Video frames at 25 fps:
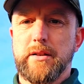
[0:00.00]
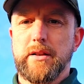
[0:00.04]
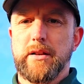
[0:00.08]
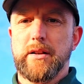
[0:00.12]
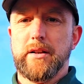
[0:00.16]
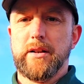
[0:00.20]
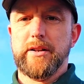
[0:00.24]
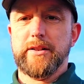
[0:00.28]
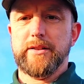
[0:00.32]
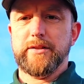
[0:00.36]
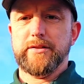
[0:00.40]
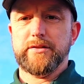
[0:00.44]

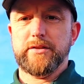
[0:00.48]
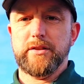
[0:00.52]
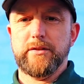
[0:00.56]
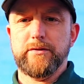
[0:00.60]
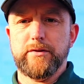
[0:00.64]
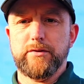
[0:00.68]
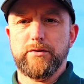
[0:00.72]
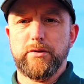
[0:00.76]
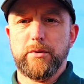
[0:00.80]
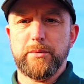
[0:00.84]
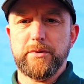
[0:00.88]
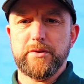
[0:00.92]
Hi,
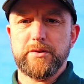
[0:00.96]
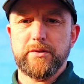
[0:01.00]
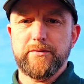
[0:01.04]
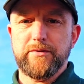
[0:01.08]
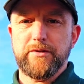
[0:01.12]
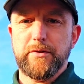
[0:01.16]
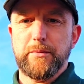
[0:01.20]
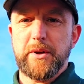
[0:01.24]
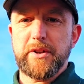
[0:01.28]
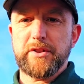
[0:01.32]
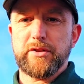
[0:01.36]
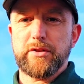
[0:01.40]
Stephen Robinson
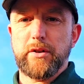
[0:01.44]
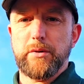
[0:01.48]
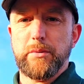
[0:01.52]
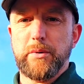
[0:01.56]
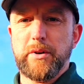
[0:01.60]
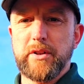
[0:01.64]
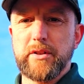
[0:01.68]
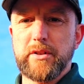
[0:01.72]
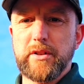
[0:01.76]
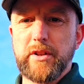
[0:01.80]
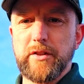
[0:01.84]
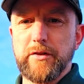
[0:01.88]
from SR
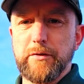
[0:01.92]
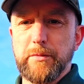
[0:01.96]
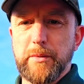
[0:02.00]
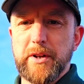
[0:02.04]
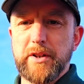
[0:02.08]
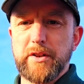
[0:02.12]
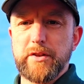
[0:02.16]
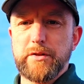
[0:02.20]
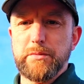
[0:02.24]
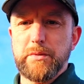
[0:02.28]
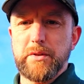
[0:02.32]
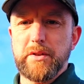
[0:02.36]
Wildlife
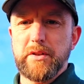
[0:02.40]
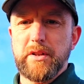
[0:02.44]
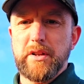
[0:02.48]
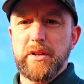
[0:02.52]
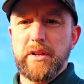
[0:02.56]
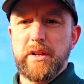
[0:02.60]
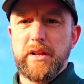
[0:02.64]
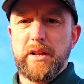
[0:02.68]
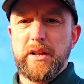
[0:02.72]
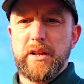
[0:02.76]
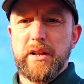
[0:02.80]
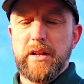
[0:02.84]
Management.
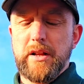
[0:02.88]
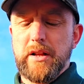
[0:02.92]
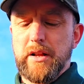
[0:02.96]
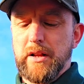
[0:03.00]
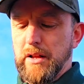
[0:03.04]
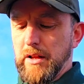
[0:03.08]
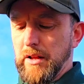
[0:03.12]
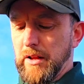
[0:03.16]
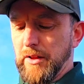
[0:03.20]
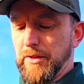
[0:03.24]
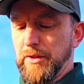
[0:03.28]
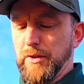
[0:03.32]

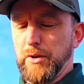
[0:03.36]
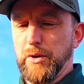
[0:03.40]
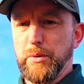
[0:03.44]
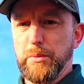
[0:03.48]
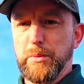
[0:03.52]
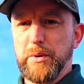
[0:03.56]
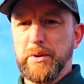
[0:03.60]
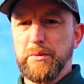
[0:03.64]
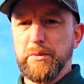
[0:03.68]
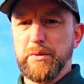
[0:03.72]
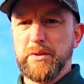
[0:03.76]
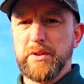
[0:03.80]
I thought
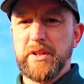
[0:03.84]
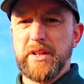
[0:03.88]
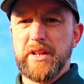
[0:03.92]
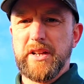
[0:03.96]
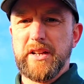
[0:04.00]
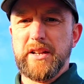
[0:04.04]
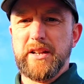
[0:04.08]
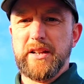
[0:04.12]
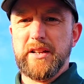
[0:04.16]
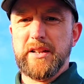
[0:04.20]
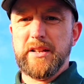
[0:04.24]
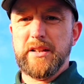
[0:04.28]
we would
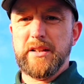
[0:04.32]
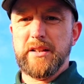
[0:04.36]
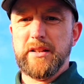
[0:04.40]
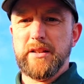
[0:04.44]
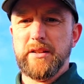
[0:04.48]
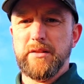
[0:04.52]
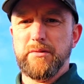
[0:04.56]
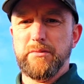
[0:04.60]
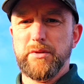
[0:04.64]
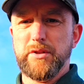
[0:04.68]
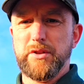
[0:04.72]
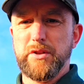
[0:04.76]

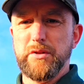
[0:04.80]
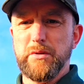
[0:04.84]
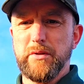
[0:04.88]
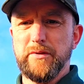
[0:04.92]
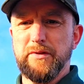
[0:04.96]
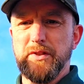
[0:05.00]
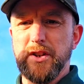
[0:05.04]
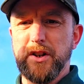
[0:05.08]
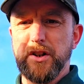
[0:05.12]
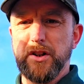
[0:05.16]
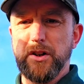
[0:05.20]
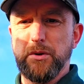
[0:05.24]
do a
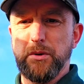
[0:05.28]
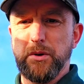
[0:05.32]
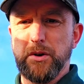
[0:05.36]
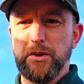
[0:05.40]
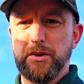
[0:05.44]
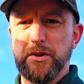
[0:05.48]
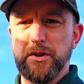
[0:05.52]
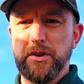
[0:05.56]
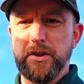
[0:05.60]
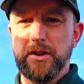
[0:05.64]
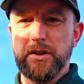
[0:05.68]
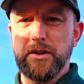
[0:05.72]
video
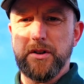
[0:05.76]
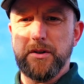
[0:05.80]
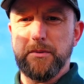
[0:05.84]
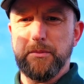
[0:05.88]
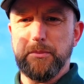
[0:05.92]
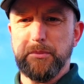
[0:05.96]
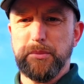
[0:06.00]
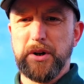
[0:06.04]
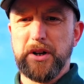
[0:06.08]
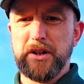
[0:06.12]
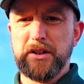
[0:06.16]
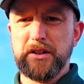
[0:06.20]
on the
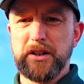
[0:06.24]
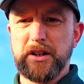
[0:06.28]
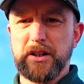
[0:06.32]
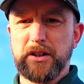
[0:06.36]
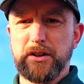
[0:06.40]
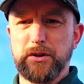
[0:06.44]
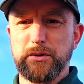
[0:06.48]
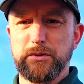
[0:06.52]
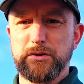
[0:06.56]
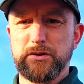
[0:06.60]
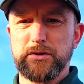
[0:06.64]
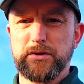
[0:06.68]

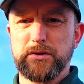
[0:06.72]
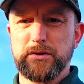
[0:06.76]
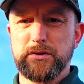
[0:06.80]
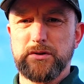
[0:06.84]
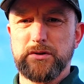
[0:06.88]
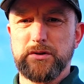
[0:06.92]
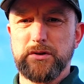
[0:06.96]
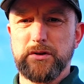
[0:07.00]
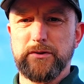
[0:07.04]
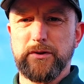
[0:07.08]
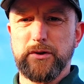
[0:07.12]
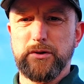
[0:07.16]
Brandecosse
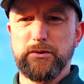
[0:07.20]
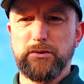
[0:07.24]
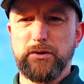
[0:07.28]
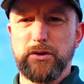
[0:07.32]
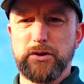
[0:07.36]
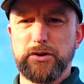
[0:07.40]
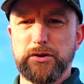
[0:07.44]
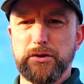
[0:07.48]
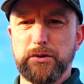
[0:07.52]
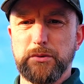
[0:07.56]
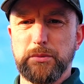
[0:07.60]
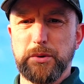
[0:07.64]
Cervo
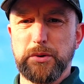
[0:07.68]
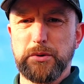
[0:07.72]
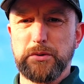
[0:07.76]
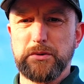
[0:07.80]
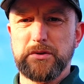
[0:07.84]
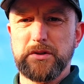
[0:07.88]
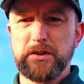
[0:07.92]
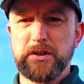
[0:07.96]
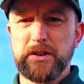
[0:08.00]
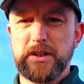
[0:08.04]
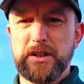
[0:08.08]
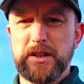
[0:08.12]
Rosso
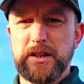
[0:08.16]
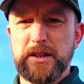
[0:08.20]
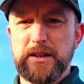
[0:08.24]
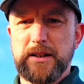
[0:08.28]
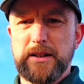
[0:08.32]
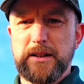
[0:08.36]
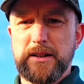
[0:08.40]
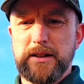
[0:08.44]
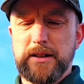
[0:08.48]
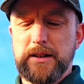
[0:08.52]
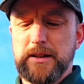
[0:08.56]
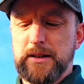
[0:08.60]
boot.
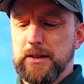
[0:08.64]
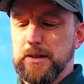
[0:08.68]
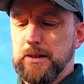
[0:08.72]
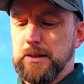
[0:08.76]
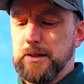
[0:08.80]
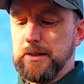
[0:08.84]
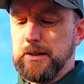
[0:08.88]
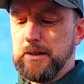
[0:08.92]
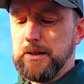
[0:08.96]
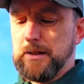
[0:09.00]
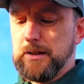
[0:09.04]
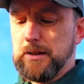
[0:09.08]

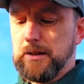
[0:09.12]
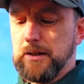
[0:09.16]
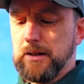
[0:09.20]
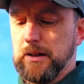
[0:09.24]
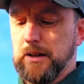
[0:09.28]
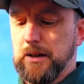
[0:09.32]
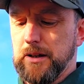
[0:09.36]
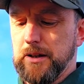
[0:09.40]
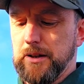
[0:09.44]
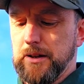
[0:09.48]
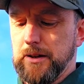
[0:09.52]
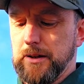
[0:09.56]

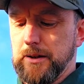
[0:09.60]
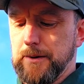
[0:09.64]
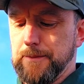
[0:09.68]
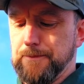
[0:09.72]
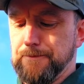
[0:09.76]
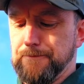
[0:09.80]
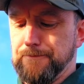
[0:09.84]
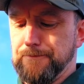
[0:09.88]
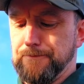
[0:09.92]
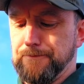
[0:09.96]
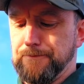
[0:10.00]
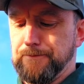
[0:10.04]
I
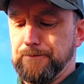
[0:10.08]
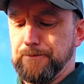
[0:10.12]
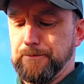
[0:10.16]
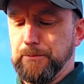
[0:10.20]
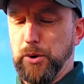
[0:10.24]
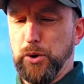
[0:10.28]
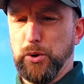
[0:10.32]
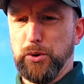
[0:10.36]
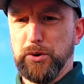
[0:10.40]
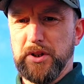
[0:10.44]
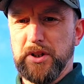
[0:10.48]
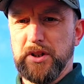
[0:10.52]

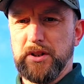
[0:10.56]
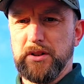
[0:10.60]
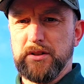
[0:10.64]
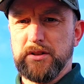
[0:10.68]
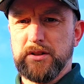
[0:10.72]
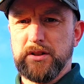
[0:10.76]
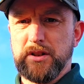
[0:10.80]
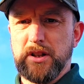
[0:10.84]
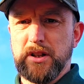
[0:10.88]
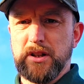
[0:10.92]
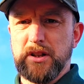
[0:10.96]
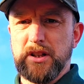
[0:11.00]
bought
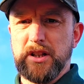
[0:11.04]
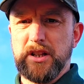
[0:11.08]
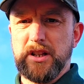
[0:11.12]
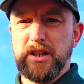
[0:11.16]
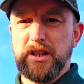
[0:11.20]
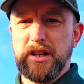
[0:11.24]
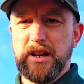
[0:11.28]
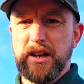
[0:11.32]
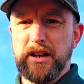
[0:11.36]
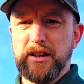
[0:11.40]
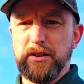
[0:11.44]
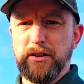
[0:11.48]
these at
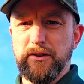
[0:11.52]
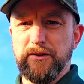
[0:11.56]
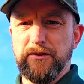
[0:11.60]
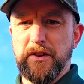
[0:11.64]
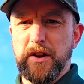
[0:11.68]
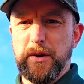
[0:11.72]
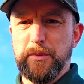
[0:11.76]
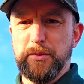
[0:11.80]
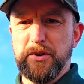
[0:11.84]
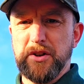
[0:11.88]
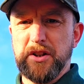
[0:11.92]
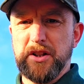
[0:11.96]
the end of
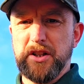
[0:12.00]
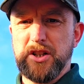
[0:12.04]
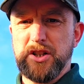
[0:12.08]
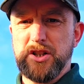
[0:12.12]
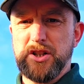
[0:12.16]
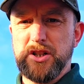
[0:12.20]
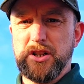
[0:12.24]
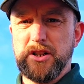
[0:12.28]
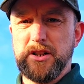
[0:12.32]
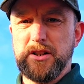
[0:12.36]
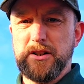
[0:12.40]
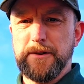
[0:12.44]
February
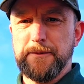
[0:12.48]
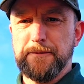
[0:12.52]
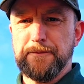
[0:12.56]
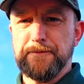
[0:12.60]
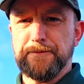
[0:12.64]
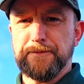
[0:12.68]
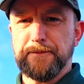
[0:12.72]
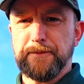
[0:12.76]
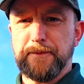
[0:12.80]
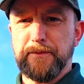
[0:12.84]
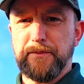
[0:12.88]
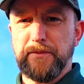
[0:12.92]
this year.
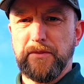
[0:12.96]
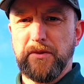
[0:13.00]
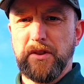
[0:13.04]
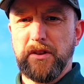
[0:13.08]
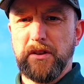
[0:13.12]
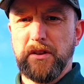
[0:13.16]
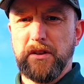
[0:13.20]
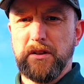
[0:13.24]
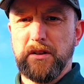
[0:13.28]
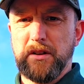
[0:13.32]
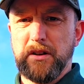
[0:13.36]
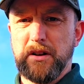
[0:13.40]

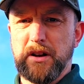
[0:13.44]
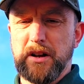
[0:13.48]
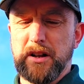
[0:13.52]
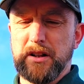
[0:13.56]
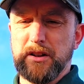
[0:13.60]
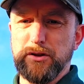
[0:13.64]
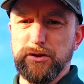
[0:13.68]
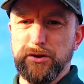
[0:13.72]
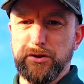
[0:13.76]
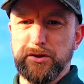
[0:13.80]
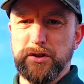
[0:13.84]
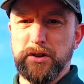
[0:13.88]

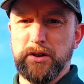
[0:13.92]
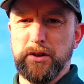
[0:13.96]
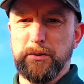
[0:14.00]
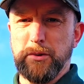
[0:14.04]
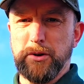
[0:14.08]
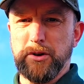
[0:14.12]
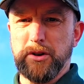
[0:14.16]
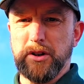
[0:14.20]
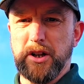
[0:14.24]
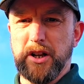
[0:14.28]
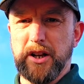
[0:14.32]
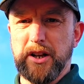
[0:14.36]
I'd looked at
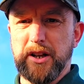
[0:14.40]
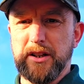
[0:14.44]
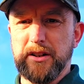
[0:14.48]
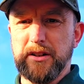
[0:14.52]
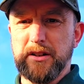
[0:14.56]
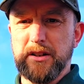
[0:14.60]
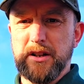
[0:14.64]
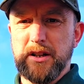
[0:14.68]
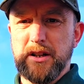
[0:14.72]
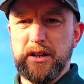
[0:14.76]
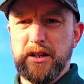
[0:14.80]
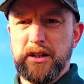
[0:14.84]
them online.